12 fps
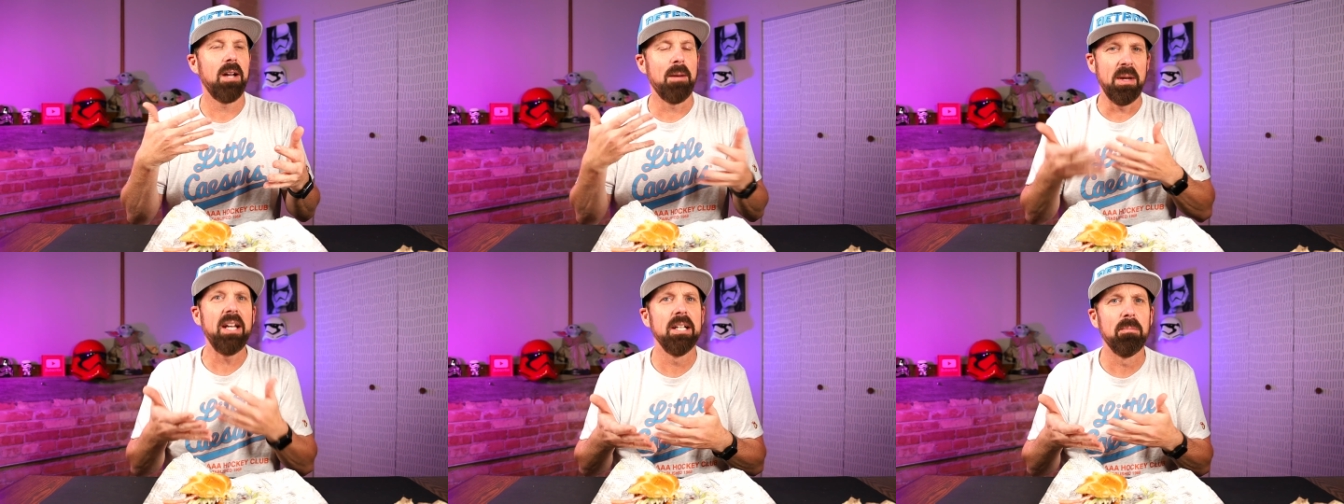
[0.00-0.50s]
a
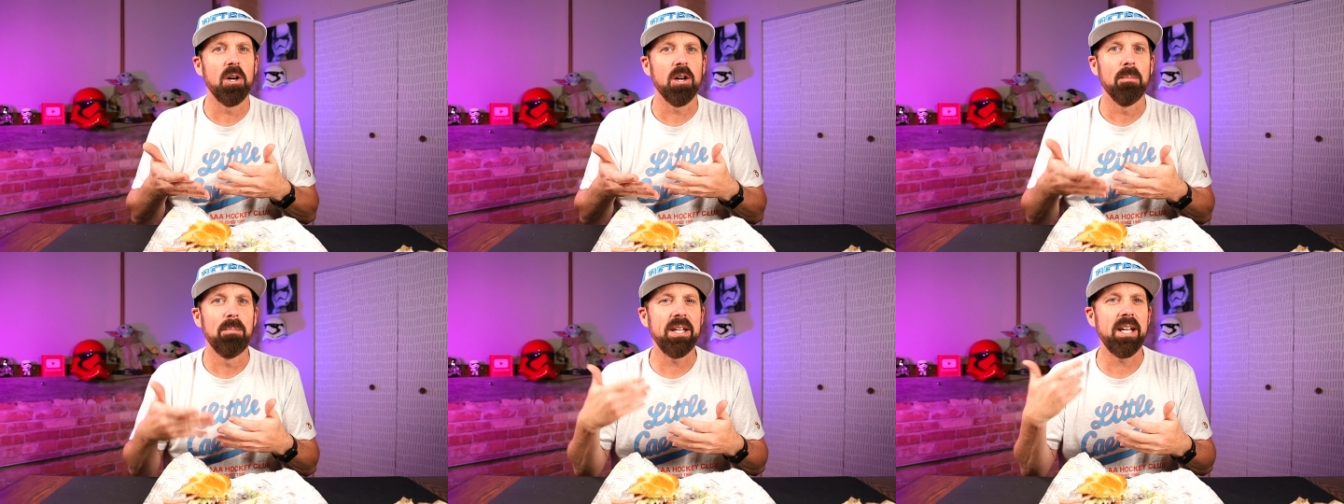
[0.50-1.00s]

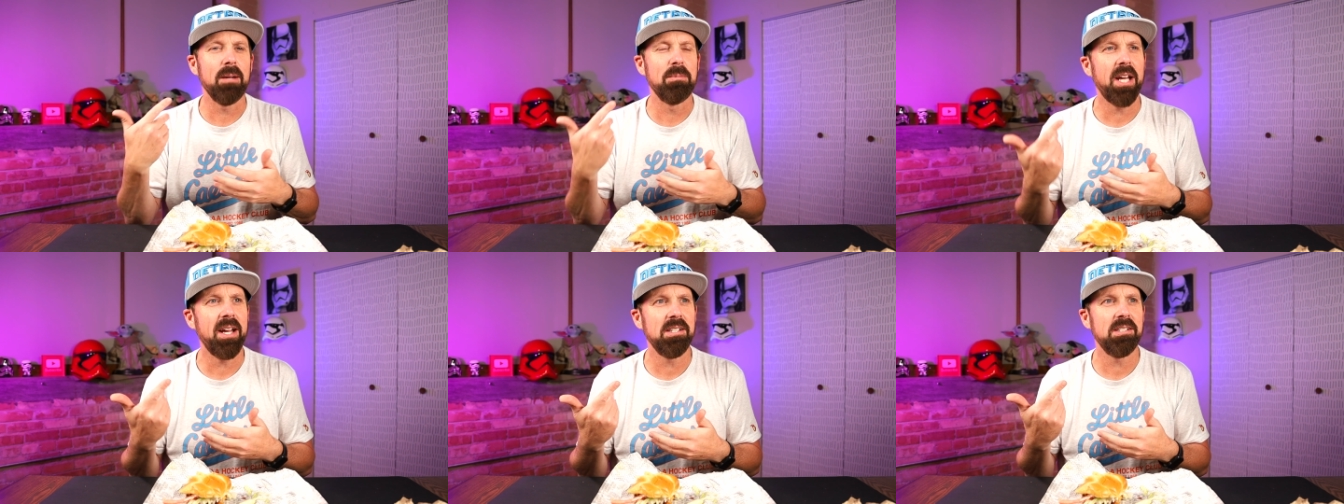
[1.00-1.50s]
burger, but yet I'm
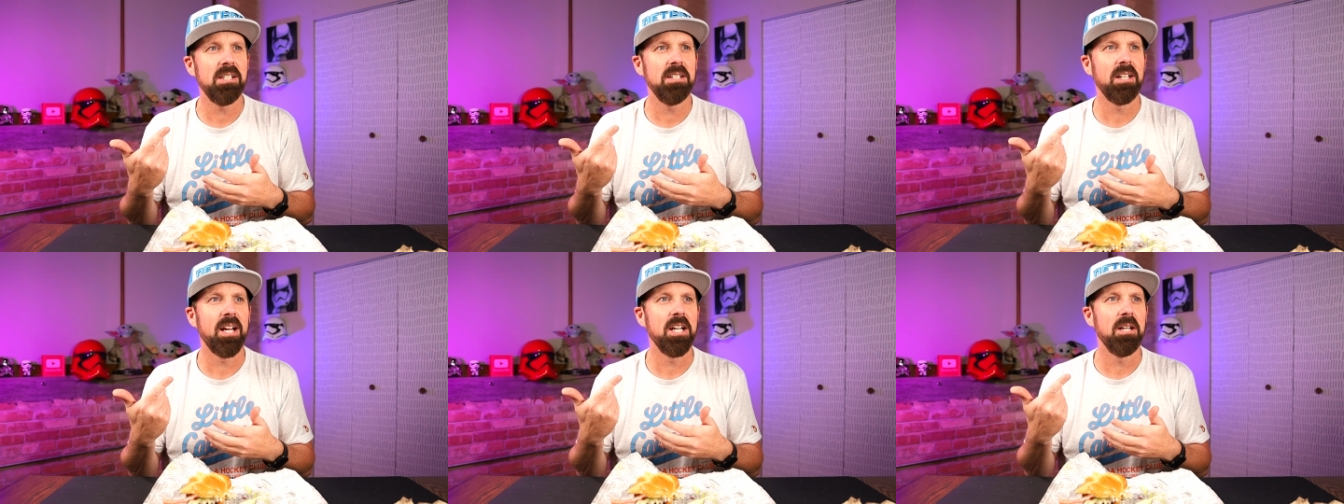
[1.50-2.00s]

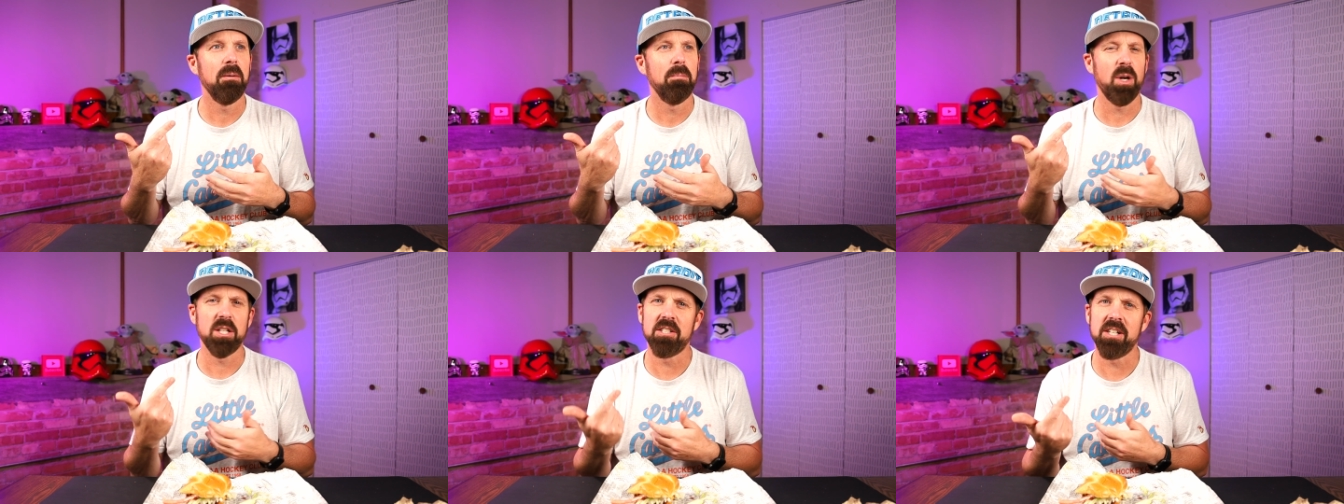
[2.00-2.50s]
tasting like
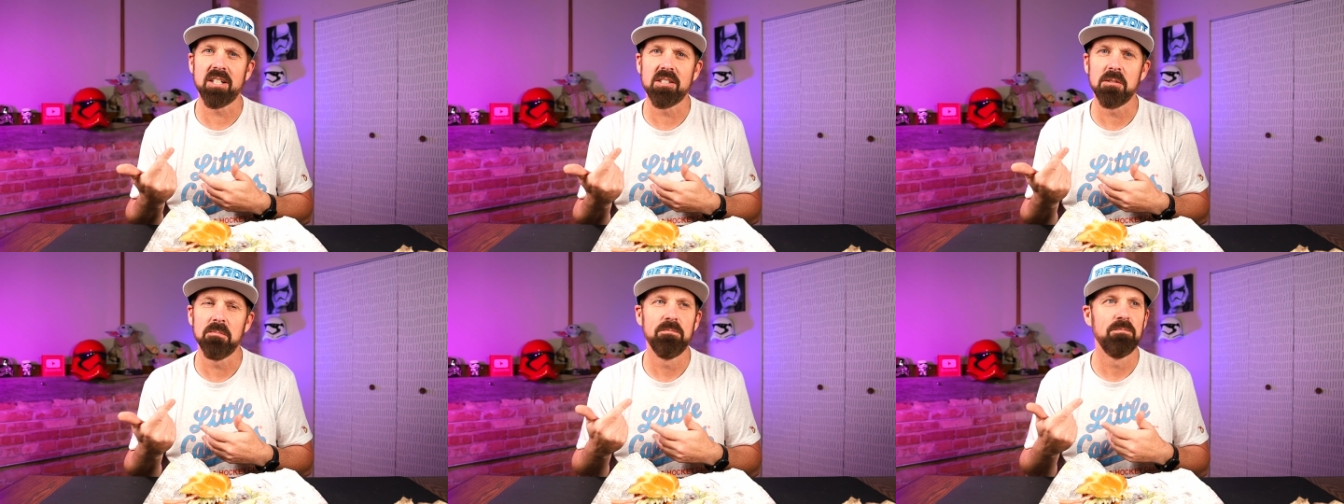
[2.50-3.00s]

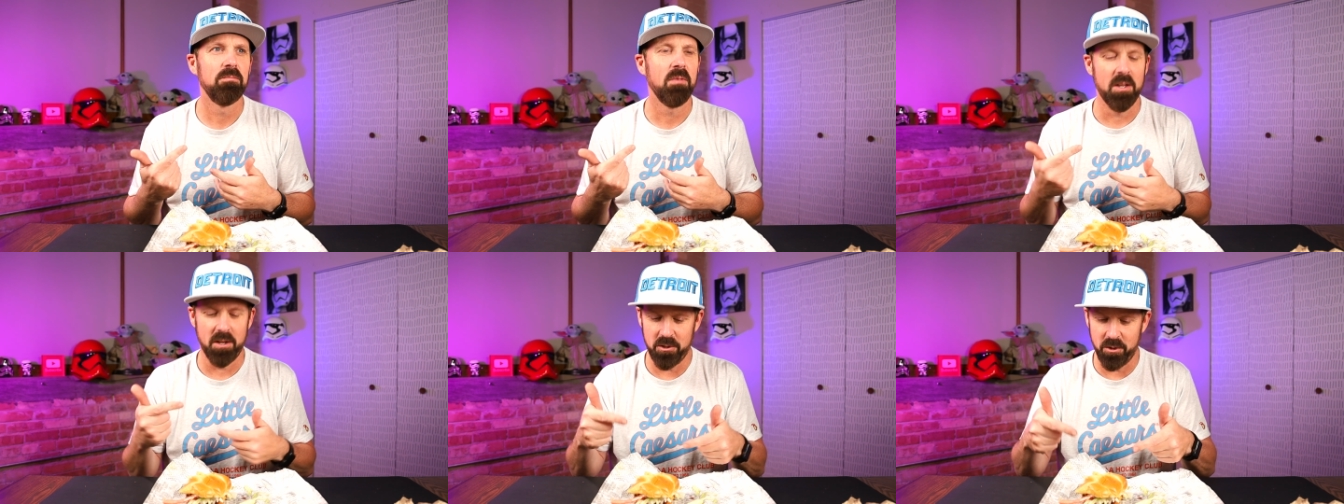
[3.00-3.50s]
breadsticks.
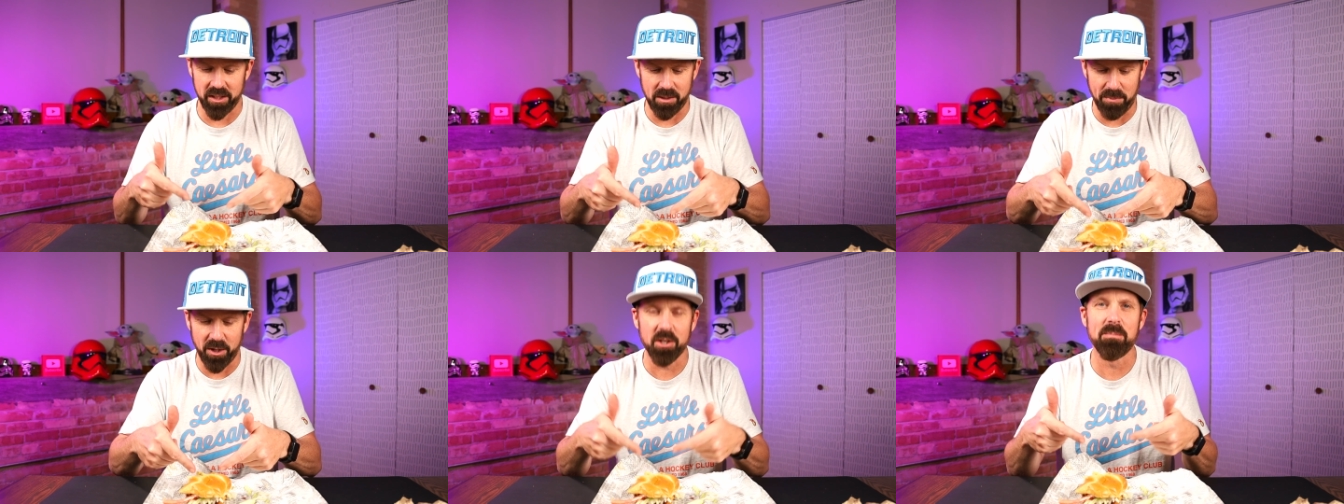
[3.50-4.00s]
You got the
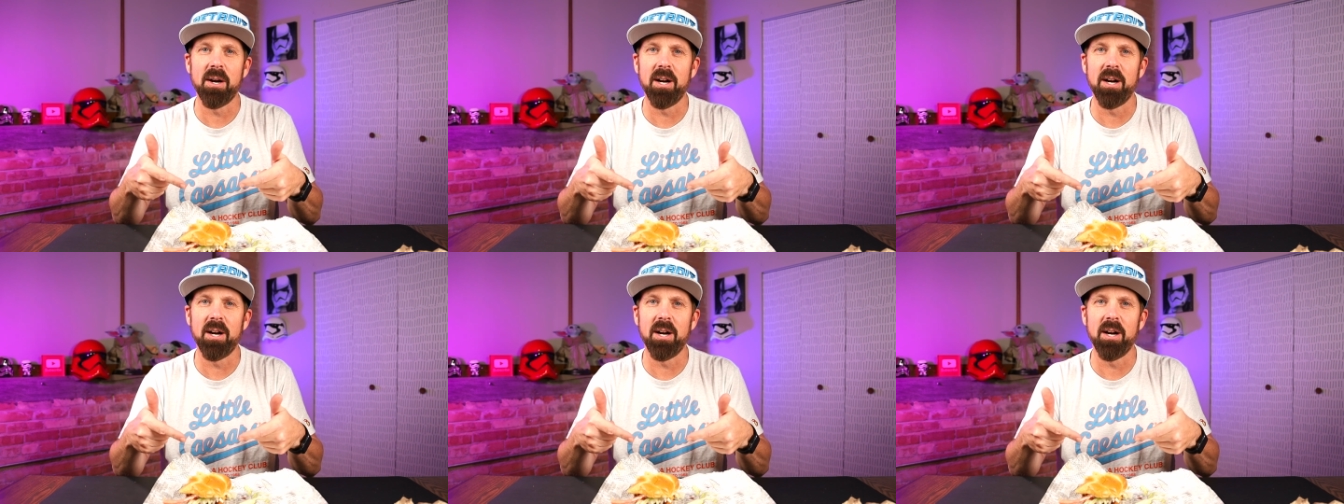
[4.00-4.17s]
buttered